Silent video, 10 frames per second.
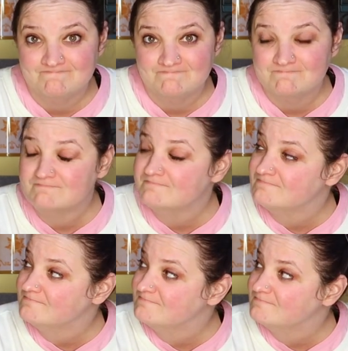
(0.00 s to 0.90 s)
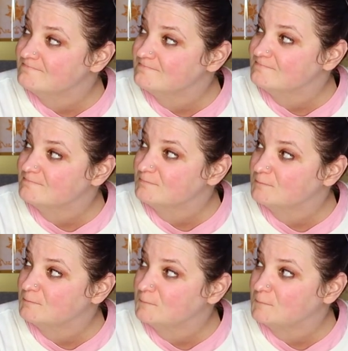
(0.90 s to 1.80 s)

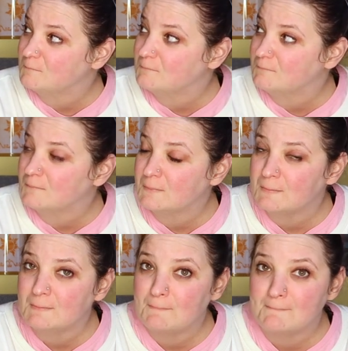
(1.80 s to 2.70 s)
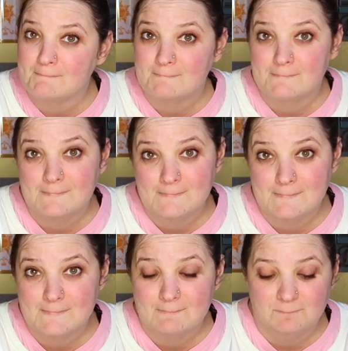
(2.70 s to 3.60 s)

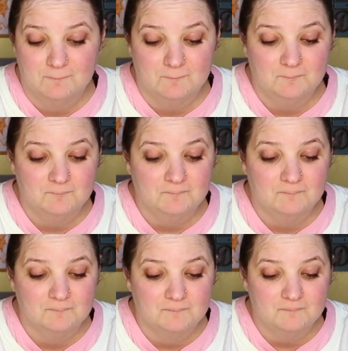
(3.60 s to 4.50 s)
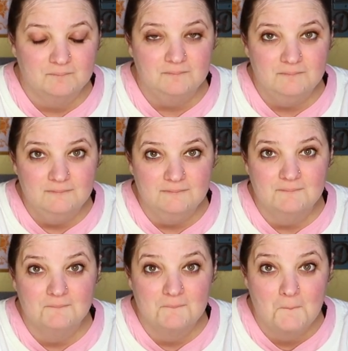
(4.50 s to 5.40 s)

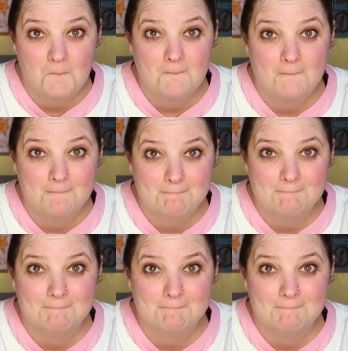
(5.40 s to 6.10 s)
The person shown says nothing.